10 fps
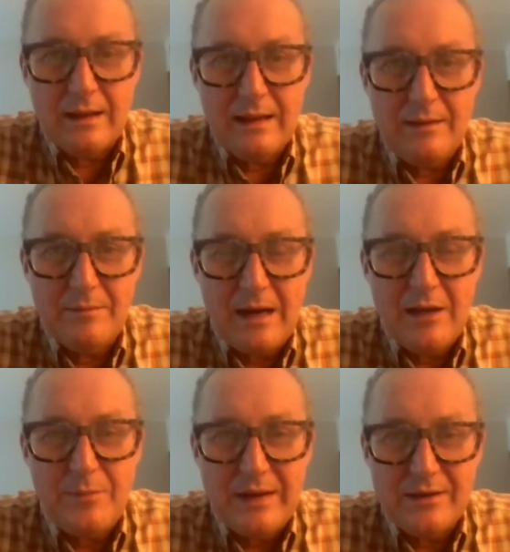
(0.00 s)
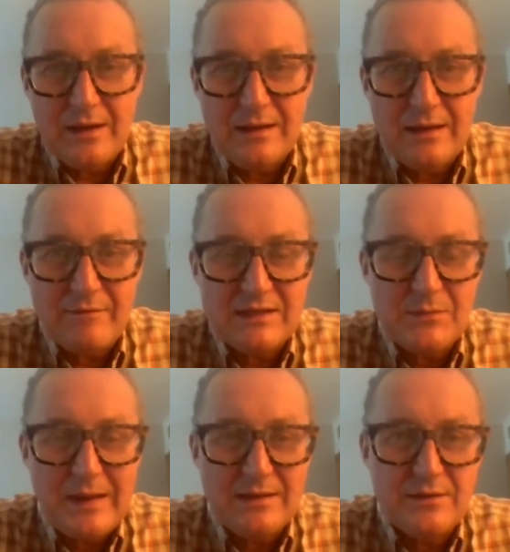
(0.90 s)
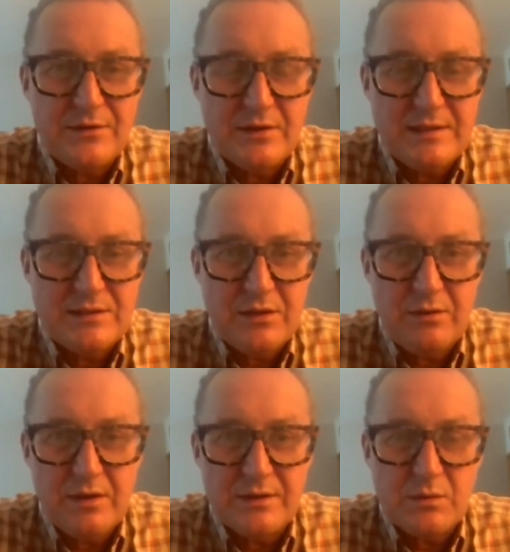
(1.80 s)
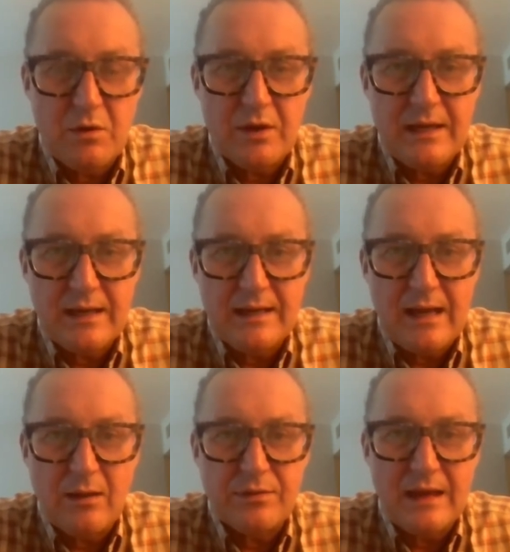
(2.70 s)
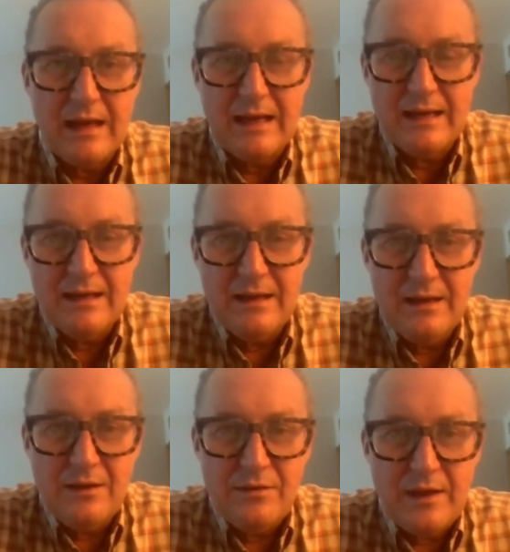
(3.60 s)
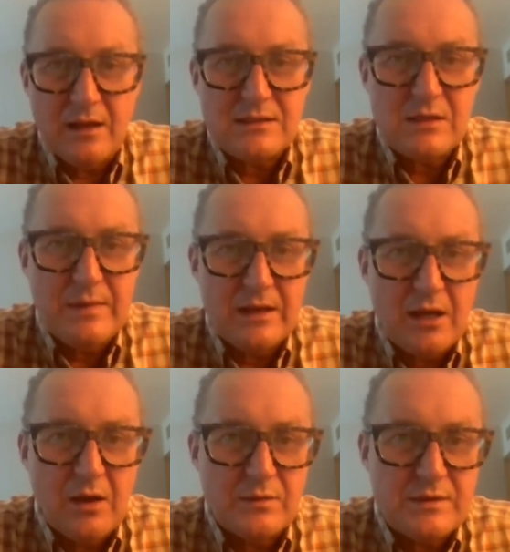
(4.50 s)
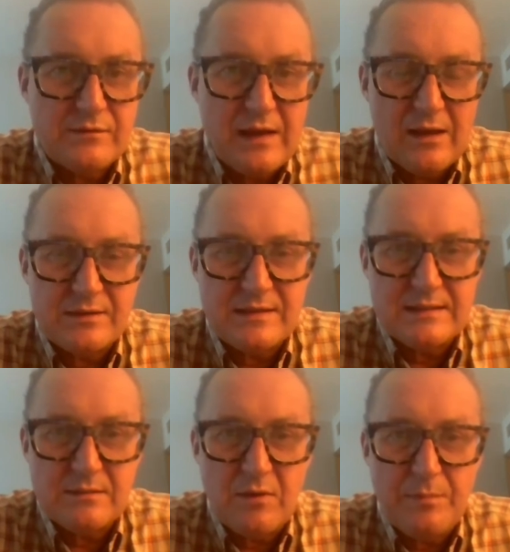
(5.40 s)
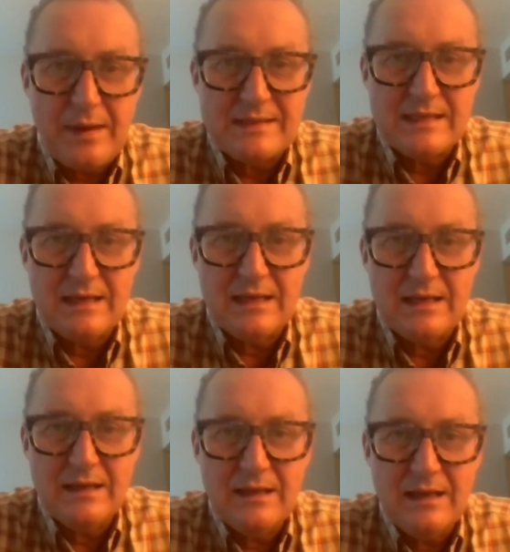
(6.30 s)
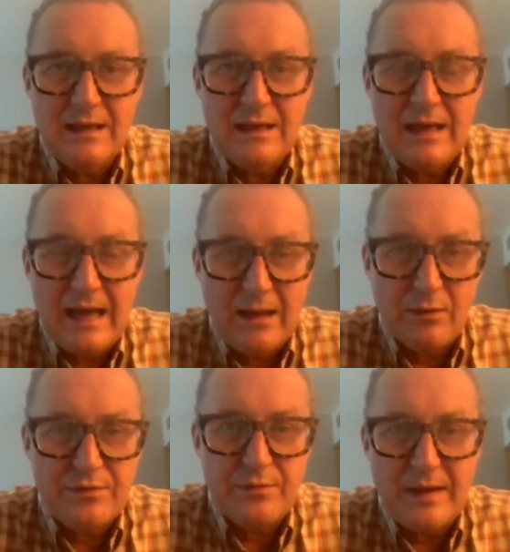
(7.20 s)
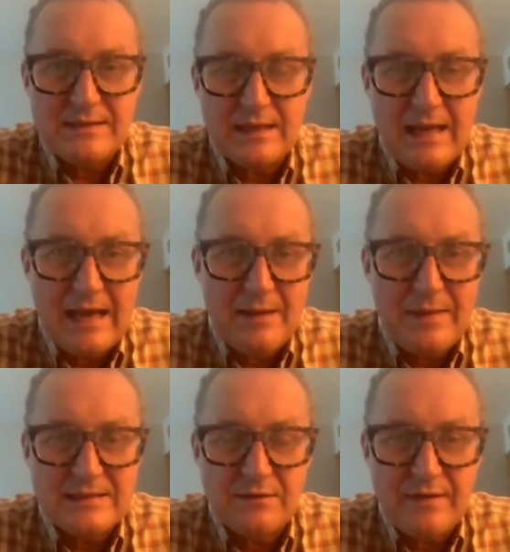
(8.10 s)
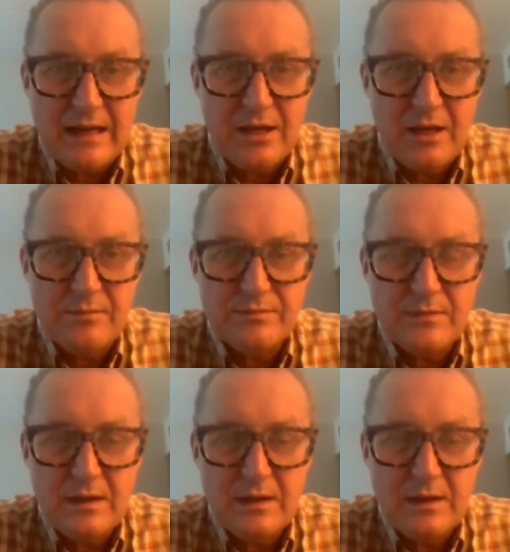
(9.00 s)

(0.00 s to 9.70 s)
in my opinion, having spent 32 years working in healthcare, the ultimate goals of a health system are better health, better care, better value.